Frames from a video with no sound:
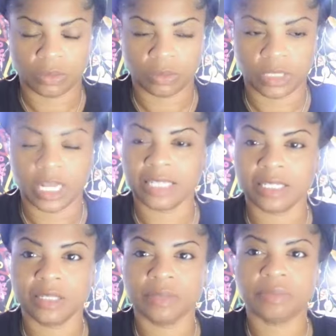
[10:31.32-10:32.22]
That's
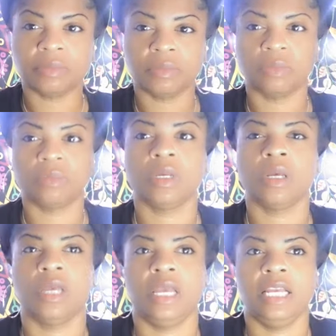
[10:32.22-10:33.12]
it.
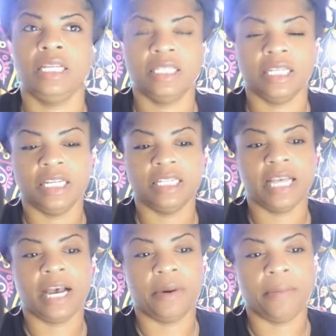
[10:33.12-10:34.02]
He said he's out.